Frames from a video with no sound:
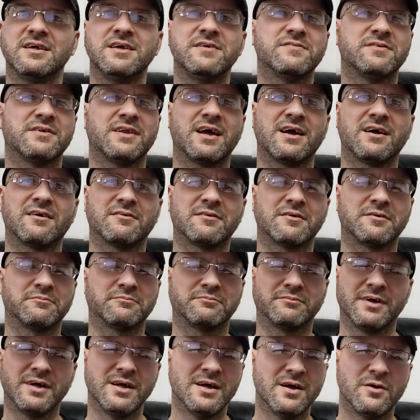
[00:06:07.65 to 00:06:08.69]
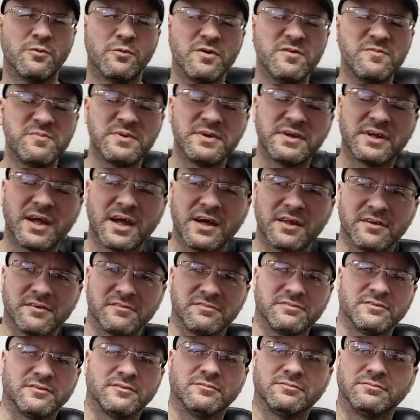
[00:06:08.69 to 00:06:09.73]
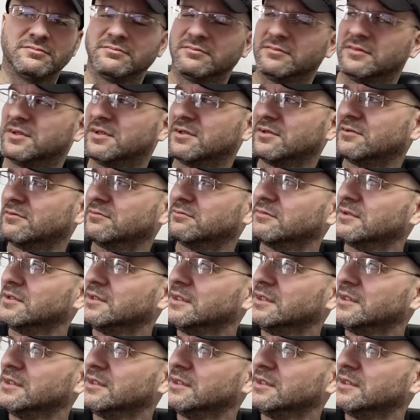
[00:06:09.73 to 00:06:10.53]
Even now, we've been together for, you know,